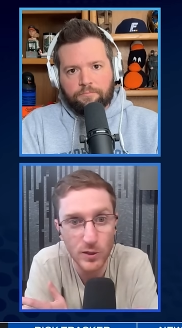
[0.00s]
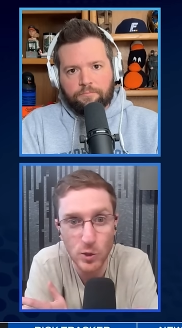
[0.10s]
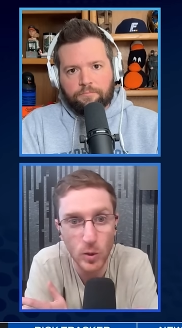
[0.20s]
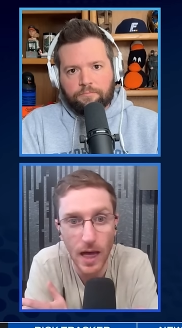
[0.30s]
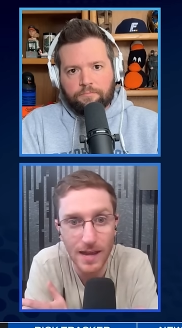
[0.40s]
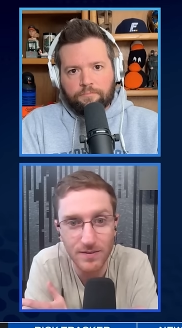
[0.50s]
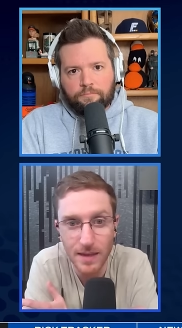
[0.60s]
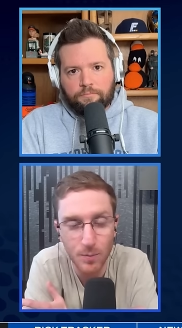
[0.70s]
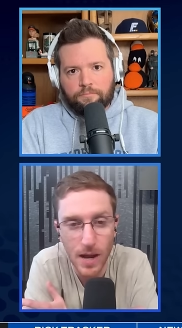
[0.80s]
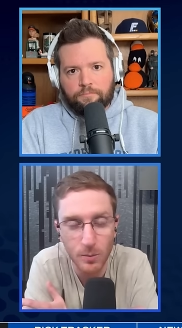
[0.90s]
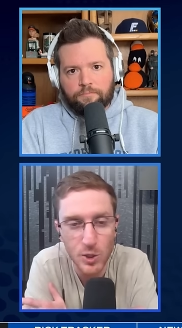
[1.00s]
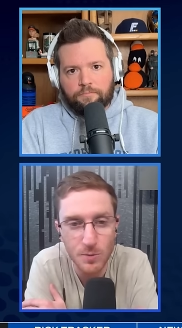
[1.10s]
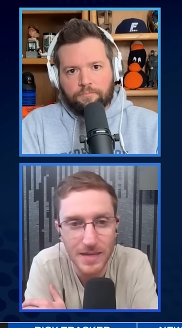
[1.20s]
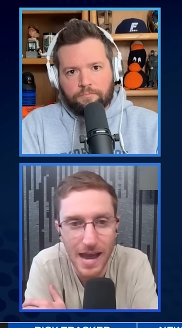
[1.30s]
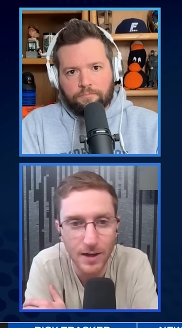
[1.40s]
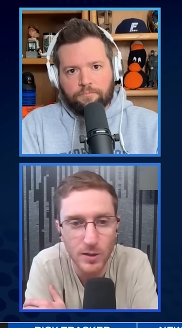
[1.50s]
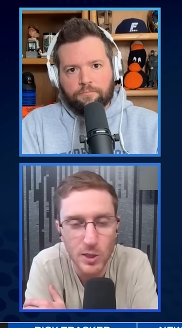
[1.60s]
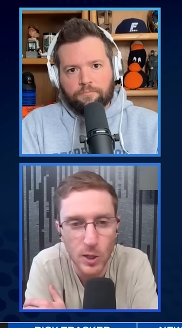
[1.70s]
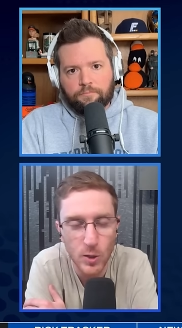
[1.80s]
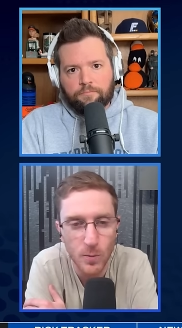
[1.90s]
Speaker 1: new life. They probably should be out of the
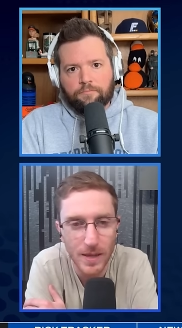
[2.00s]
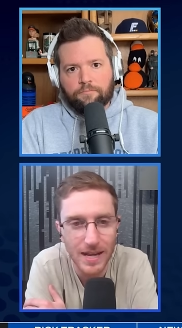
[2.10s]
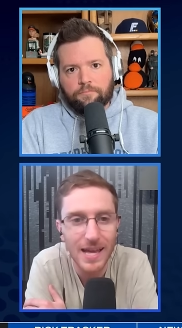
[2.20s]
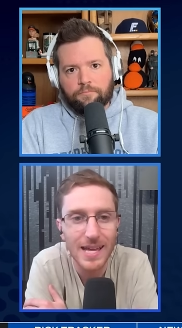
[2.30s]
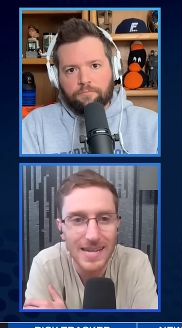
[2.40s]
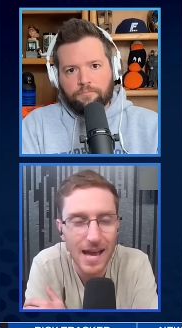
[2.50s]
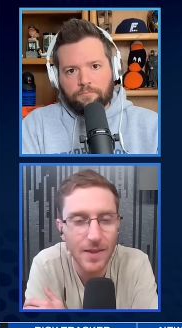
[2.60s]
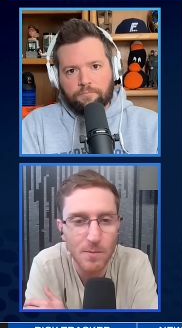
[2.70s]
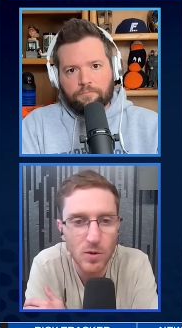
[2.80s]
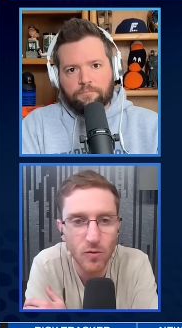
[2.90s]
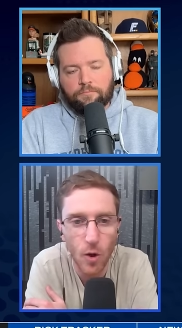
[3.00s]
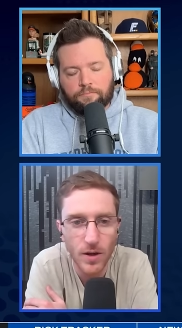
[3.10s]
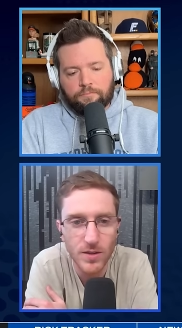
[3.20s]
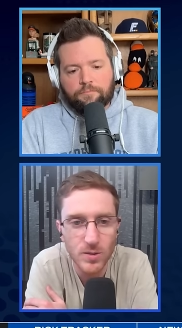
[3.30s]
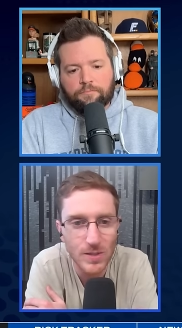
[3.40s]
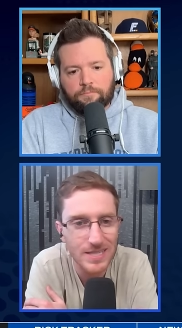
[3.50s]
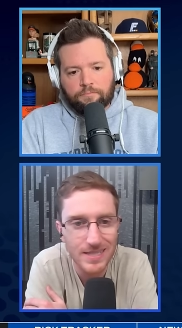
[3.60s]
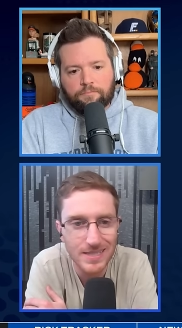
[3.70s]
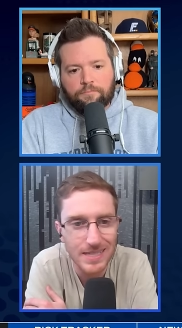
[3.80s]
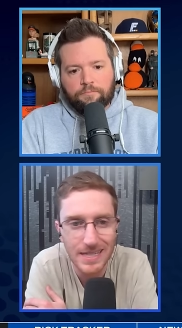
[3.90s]
tournament. Now they move on to the Sweet
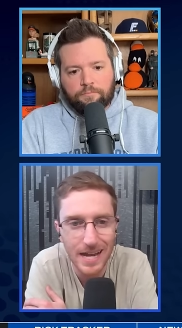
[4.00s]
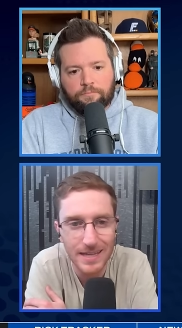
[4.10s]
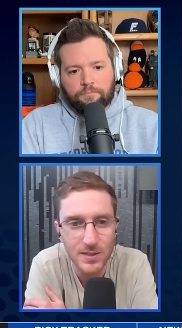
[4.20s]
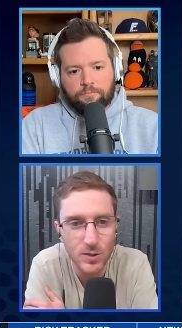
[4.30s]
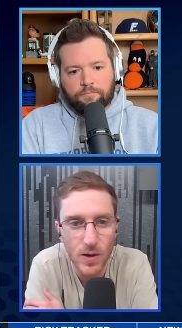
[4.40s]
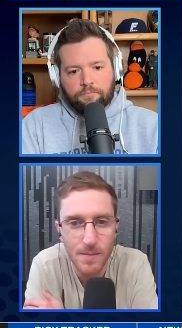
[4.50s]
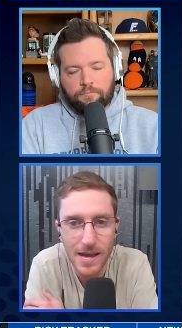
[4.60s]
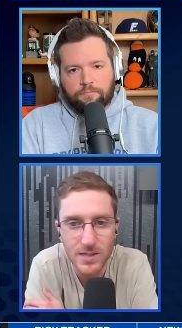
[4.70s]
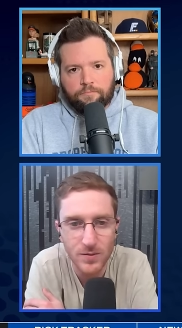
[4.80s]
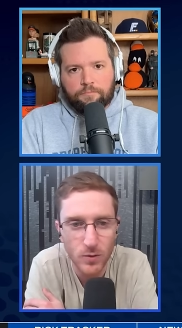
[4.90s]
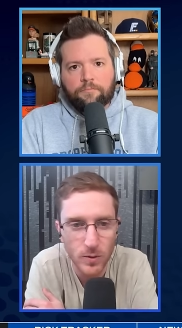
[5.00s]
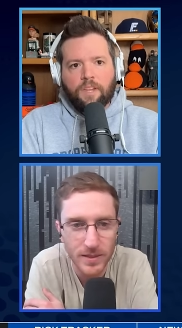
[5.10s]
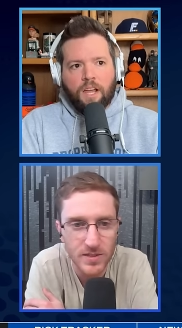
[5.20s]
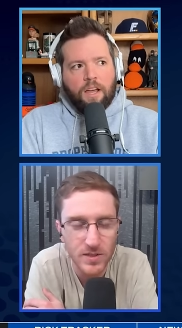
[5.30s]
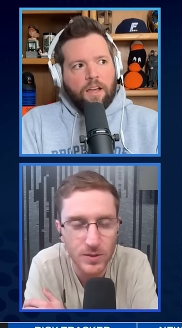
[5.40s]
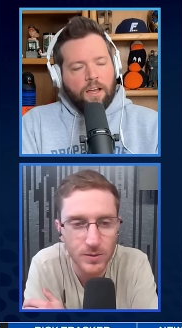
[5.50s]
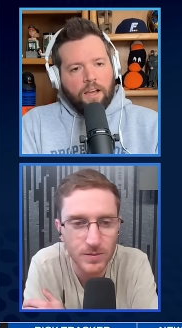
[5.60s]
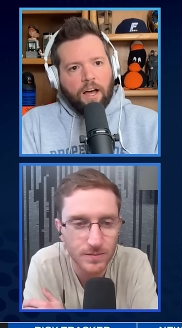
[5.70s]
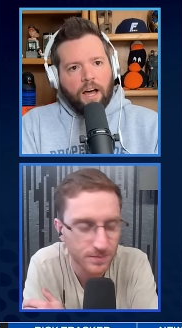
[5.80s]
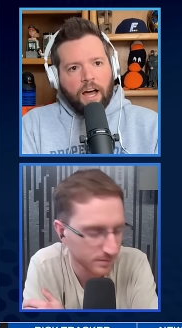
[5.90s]
sixteen. I think it's a great matchup for them against Duke.
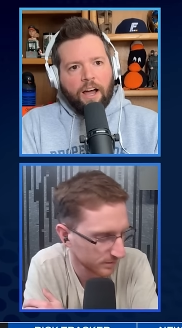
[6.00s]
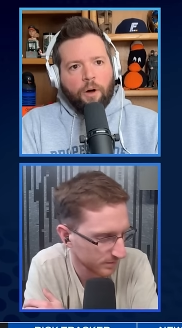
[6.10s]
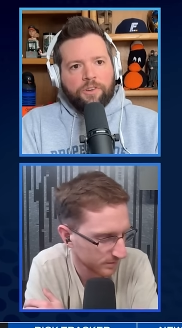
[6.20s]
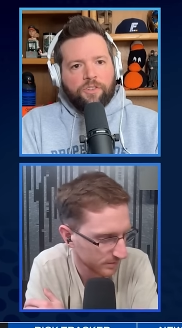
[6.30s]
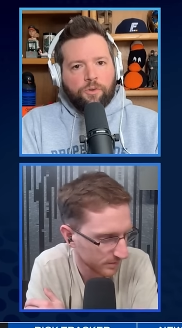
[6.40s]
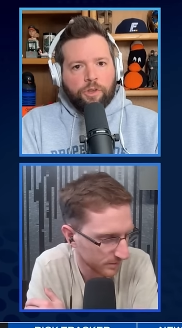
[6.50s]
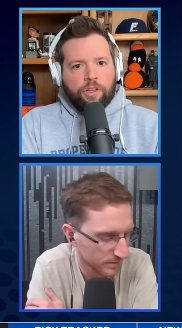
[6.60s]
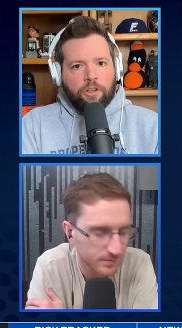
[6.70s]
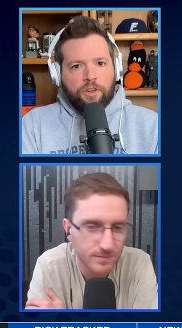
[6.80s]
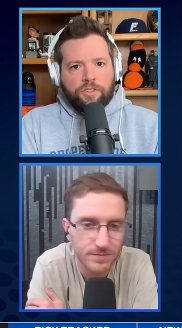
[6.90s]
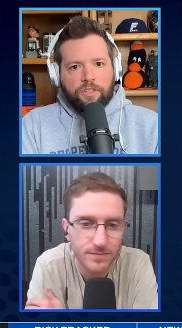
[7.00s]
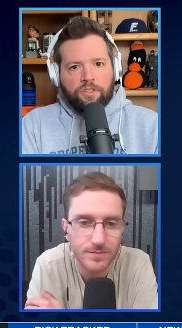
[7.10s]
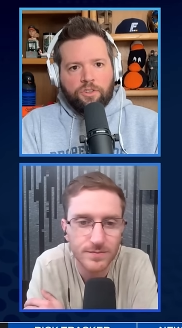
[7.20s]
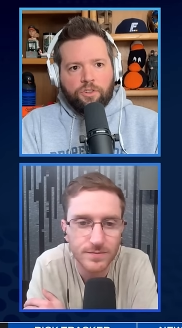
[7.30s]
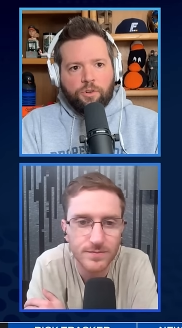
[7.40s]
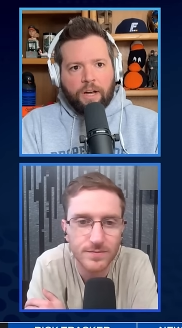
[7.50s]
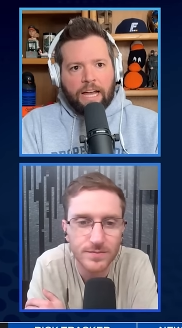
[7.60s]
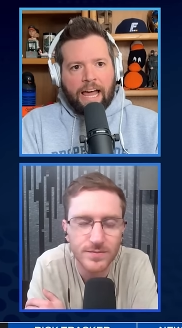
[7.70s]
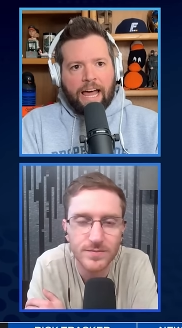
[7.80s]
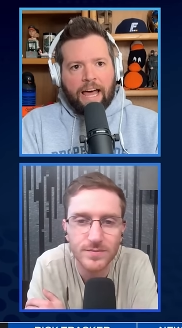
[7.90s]
Speaker 2: I always look really closely too
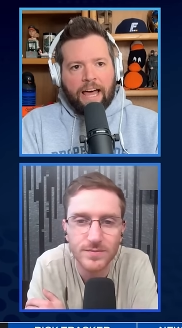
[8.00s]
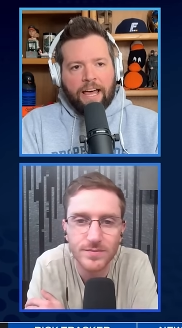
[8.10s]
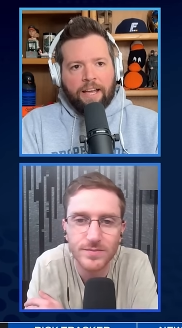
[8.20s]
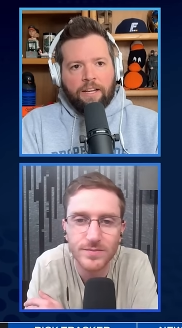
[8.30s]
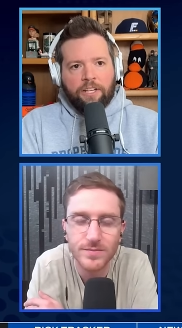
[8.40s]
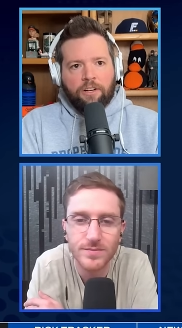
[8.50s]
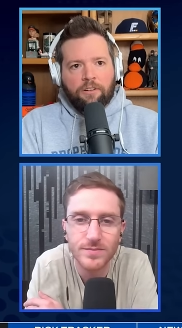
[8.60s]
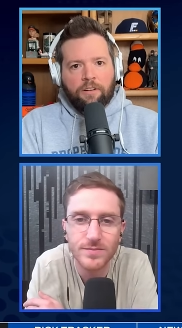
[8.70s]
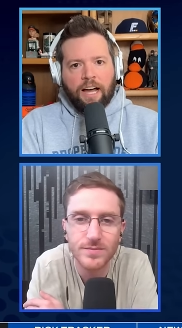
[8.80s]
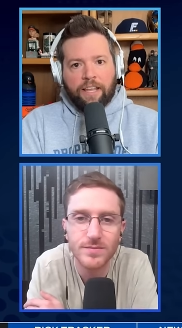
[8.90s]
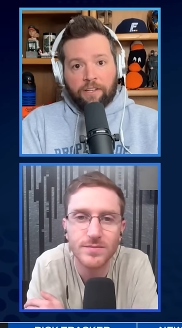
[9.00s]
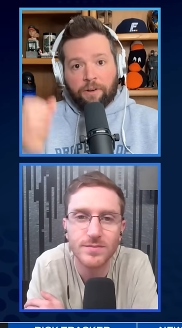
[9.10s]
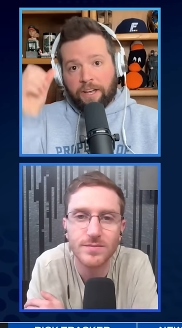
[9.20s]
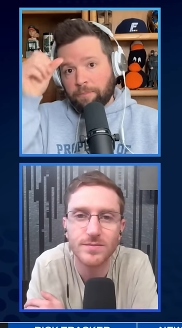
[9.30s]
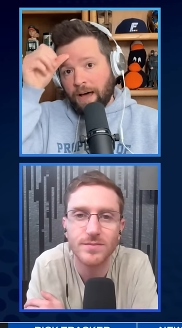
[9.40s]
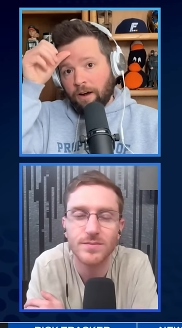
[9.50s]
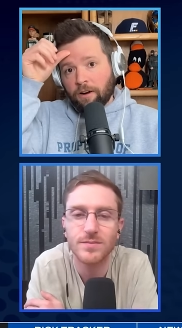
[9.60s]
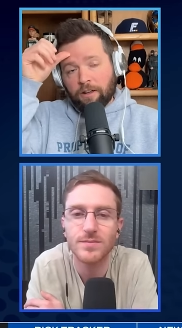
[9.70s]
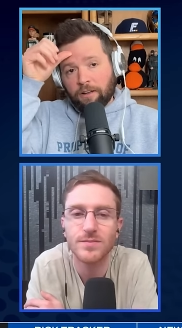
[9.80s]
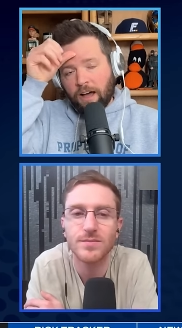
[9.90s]
at, you know, highly ranked power
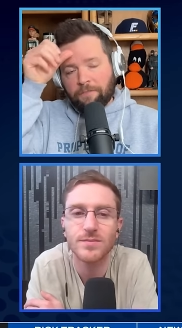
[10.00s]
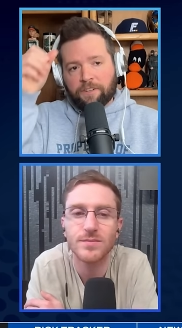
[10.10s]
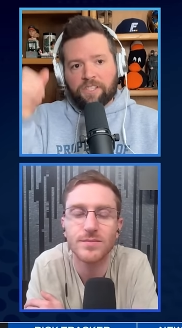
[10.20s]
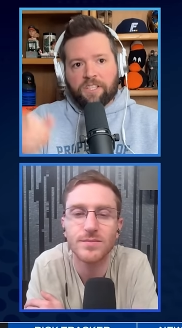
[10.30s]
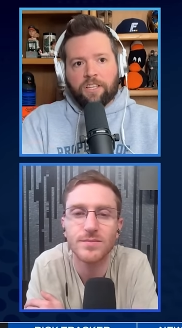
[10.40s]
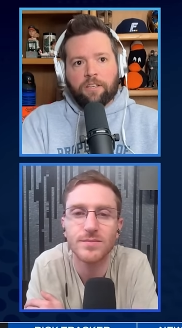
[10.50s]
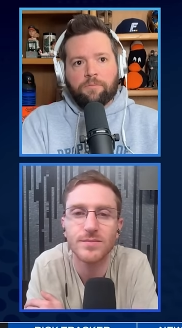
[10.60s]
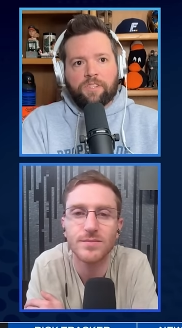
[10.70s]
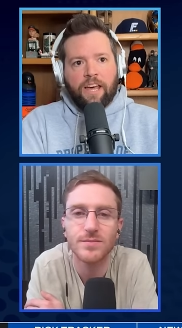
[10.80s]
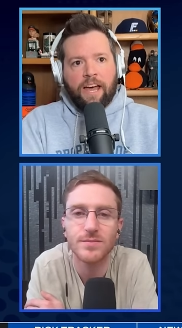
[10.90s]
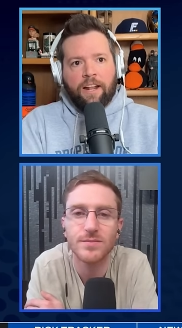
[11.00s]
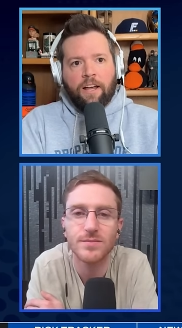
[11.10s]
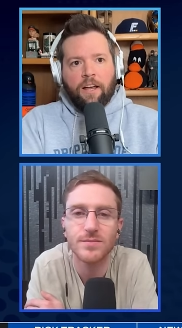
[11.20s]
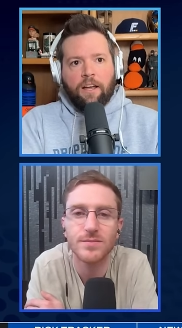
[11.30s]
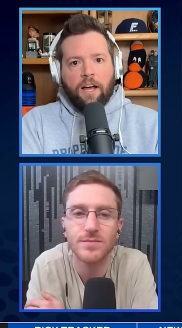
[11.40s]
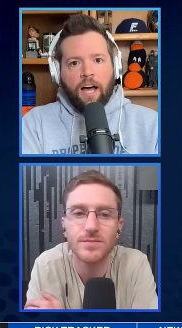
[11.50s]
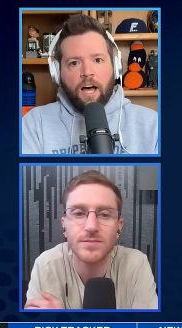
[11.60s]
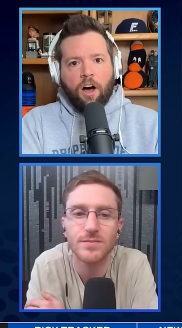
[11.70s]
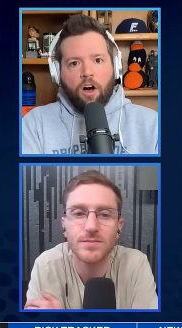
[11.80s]
conference teams that, uh,